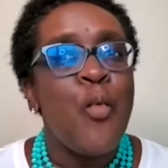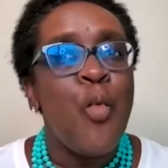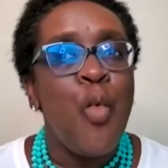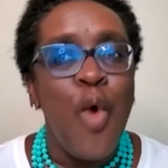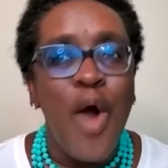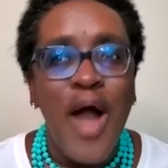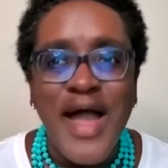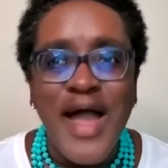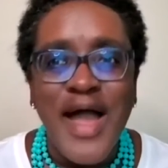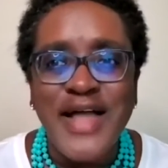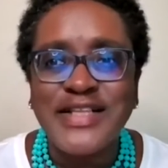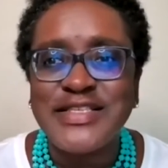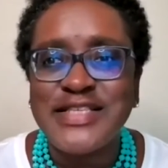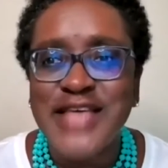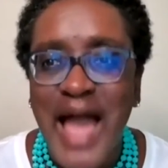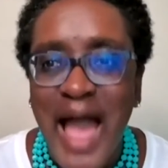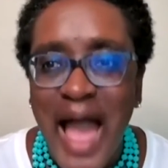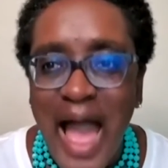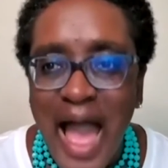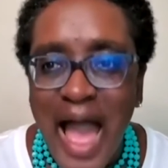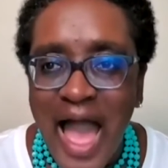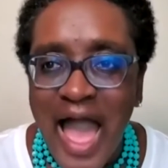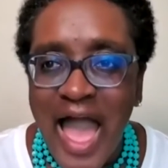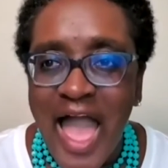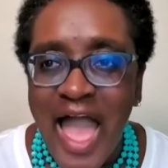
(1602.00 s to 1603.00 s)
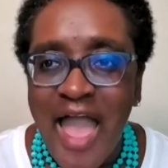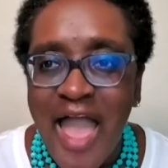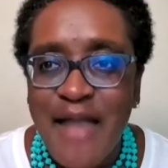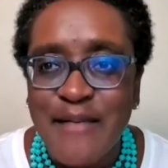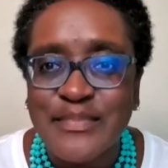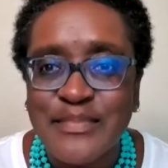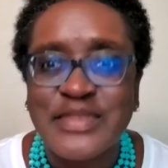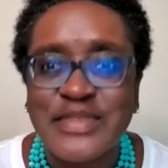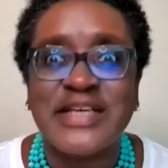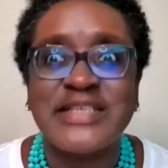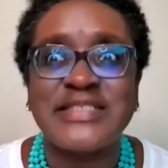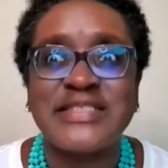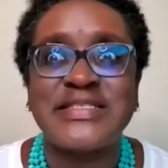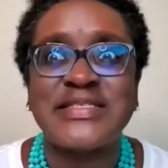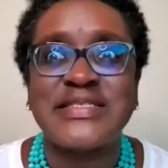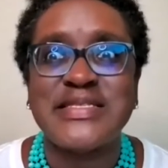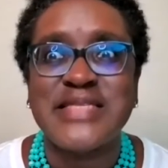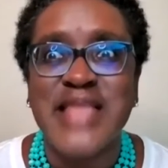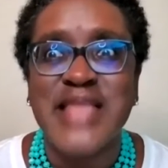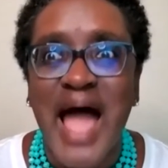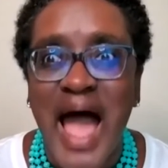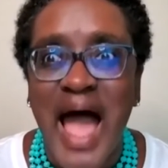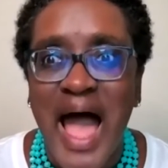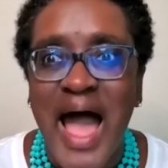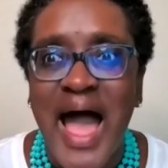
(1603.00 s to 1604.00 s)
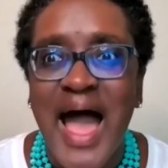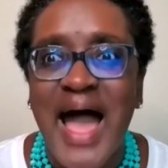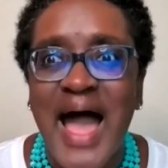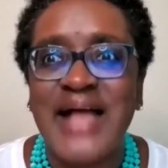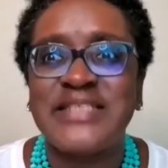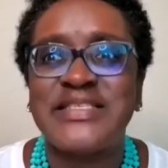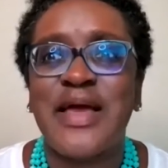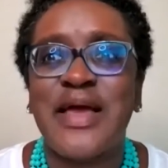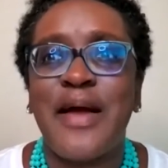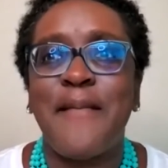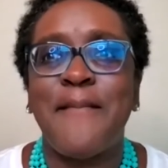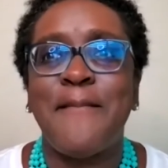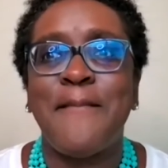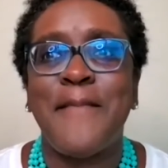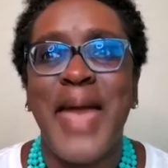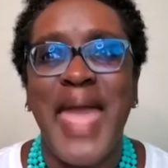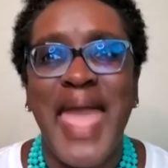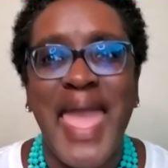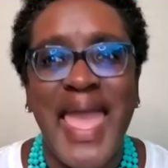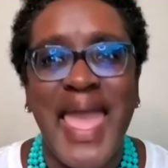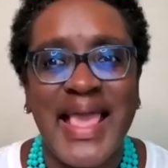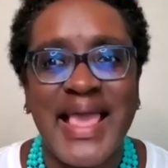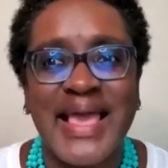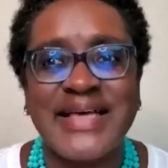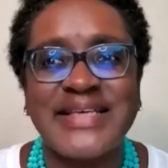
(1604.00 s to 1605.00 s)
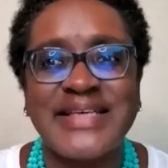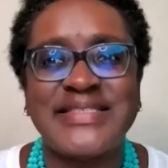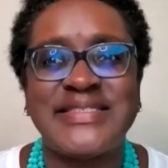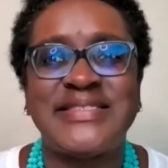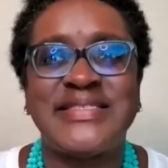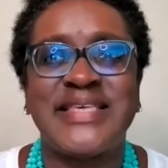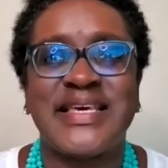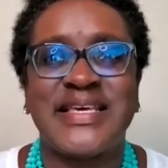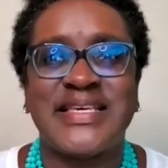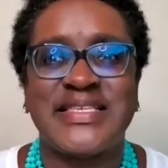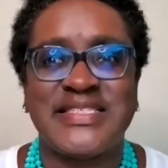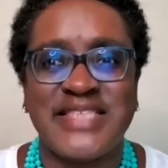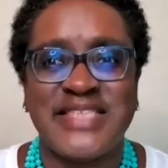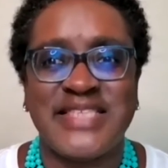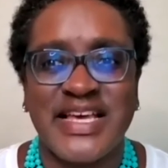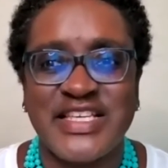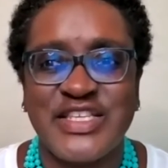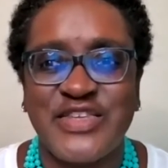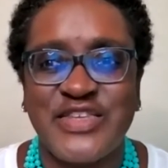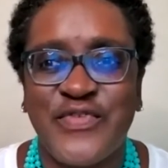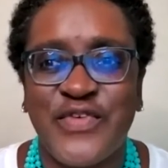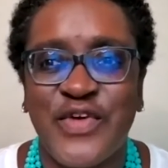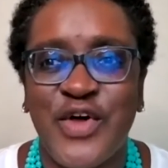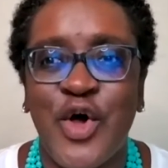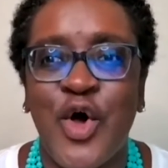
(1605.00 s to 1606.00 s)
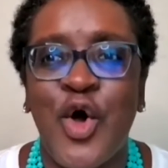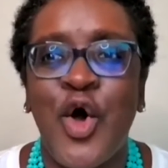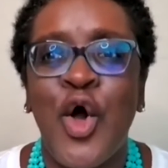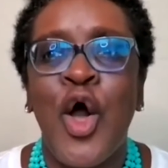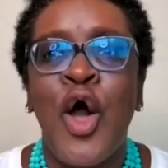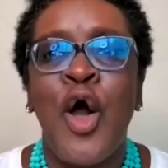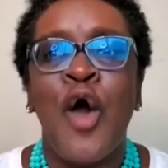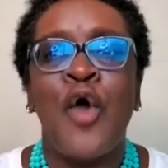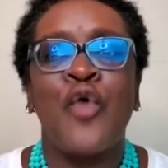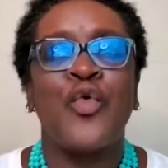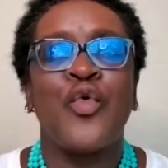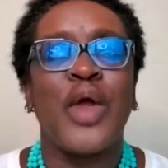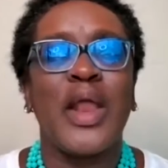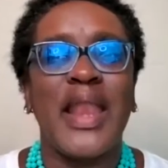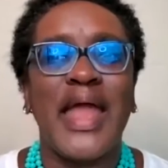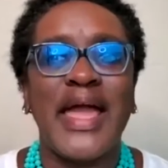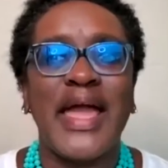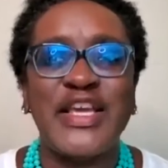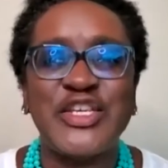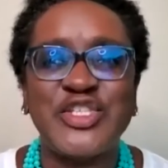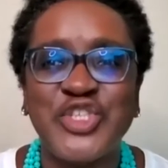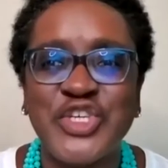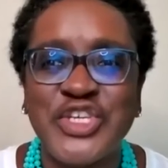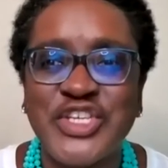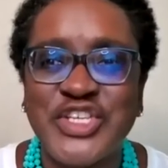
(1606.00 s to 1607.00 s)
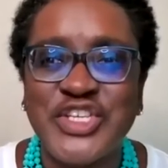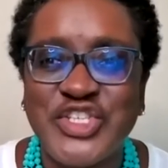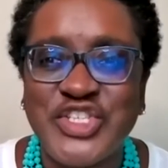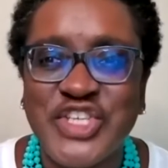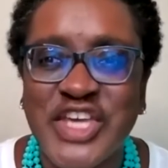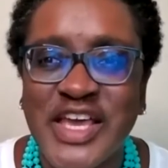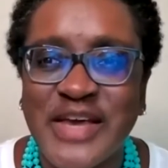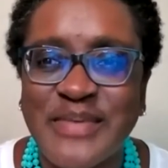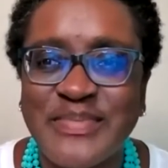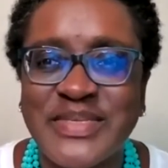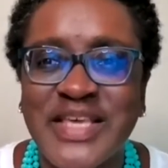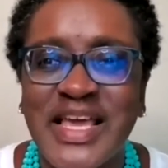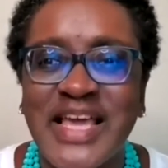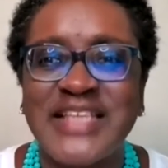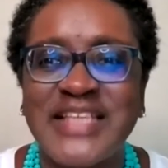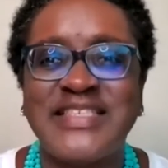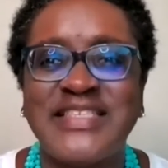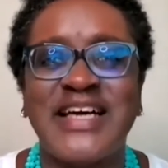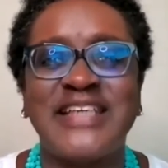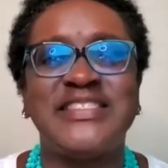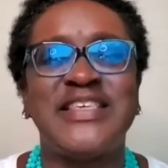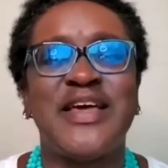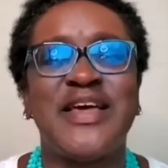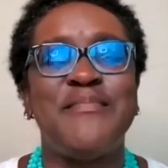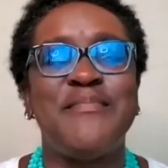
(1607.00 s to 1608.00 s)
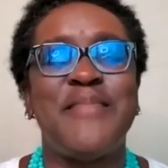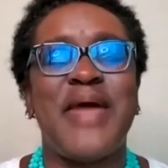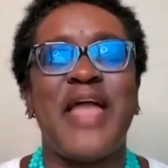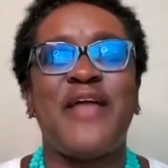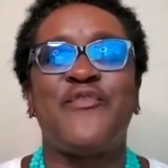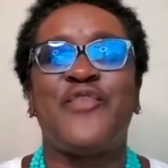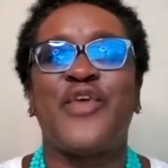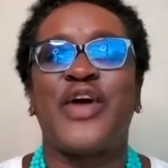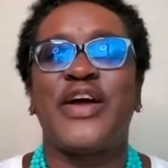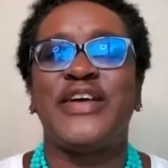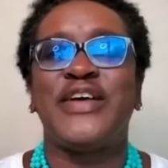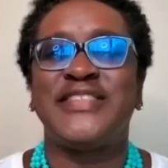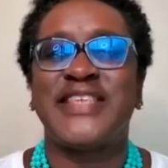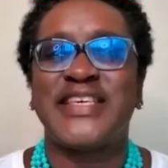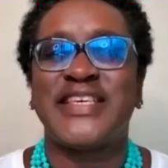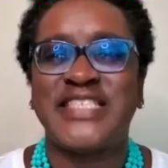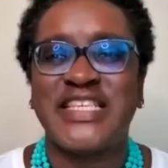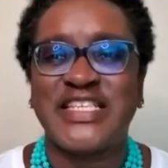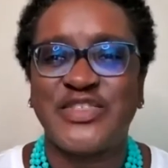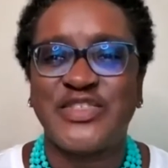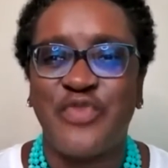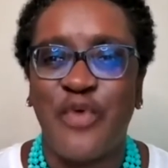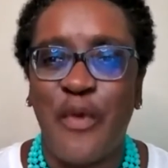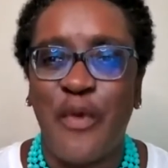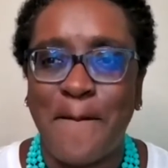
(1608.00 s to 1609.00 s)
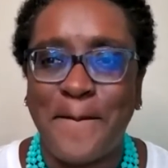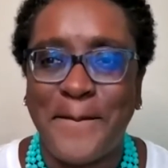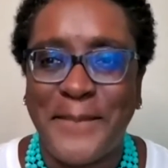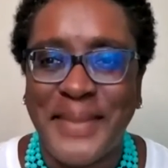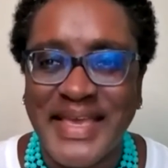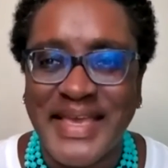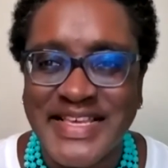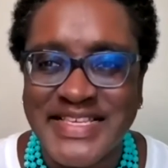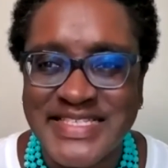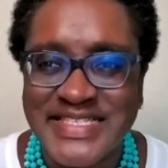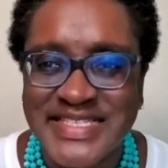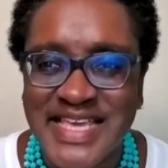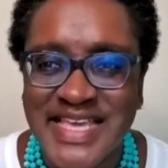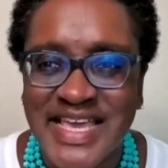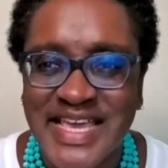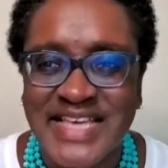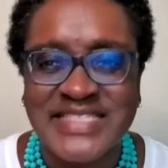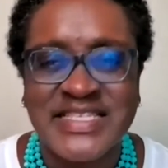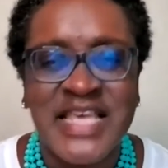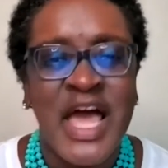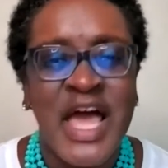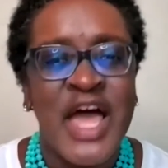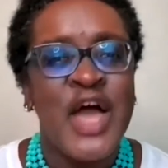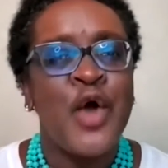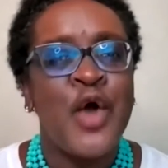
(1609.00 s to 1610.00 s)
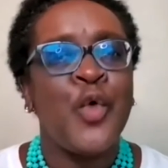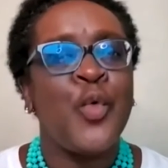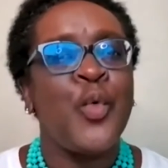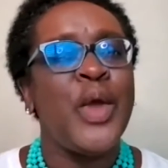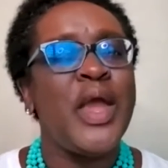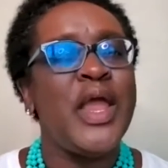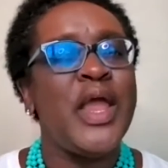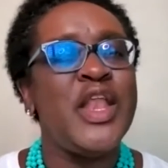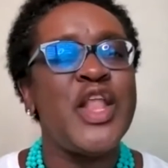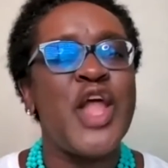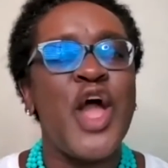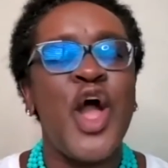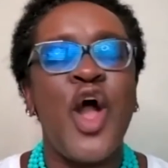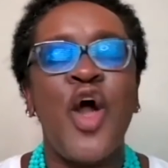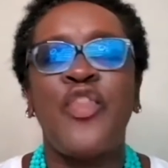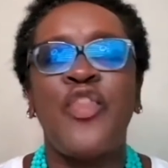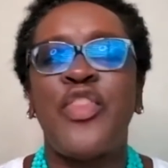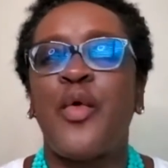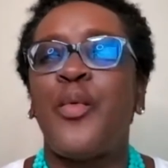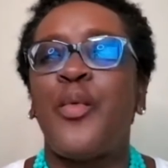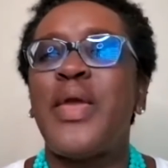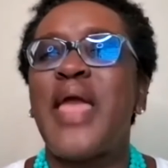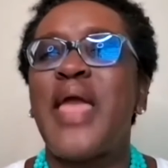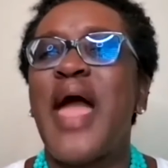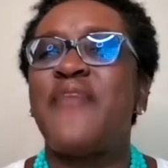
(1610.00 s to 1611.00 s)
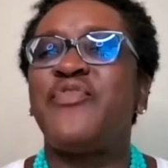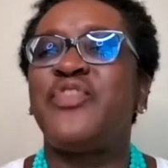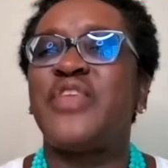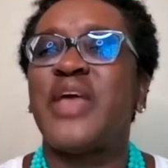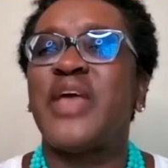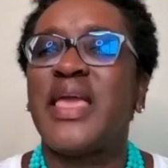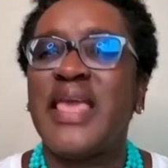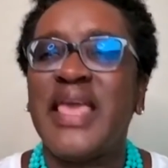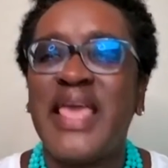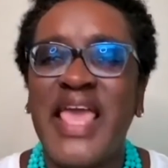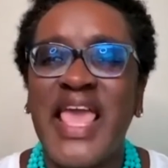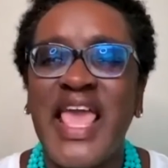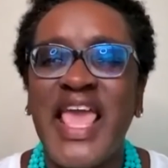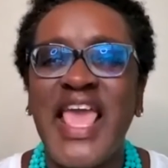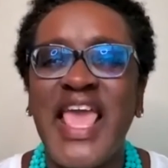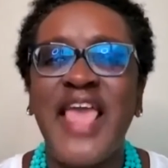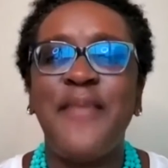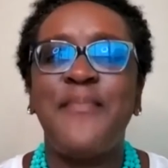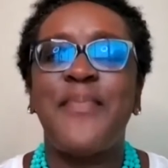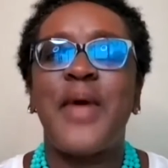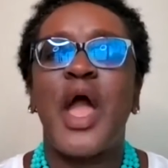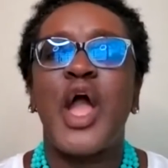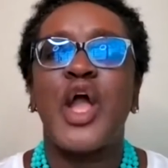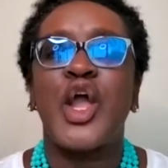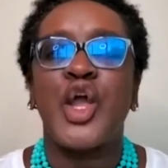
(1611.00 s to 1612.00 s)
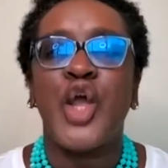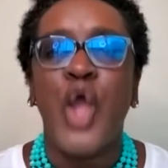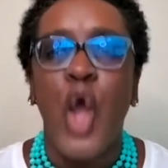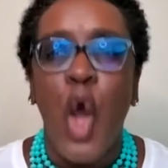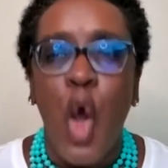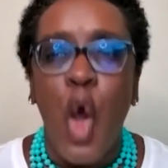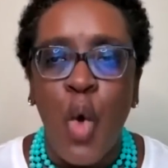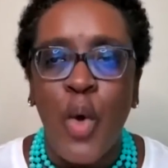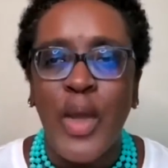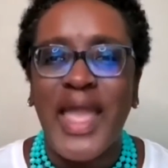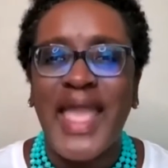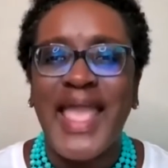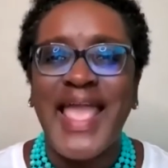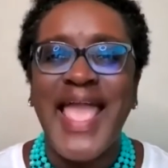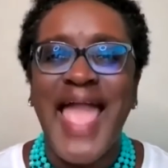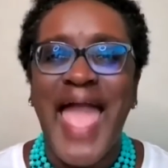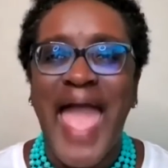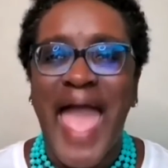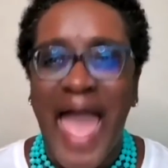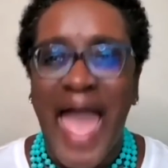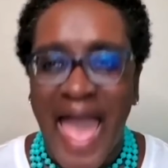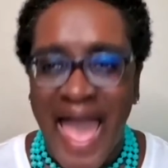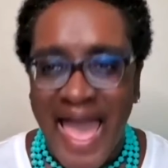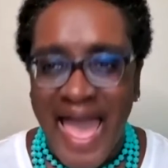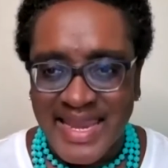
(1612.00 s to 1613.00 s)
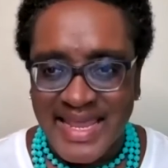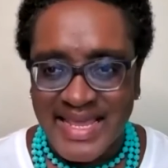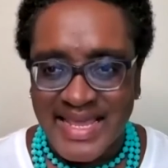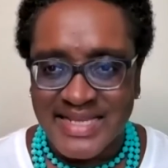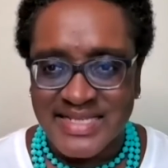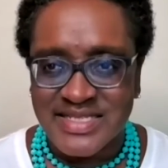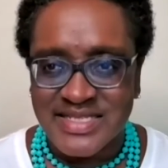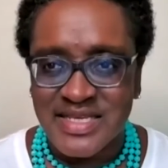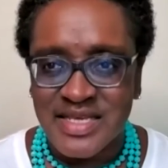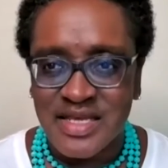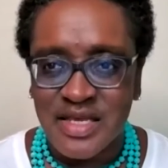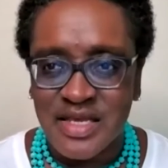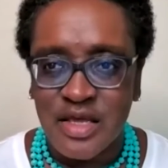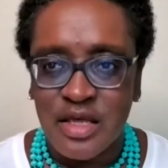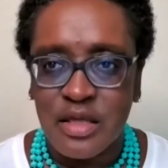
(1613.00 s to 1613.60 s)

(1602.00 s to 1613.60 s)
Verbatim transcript: One time does not make successful relationships. It doesn't make for a successful business. We know that we have to keep going at it.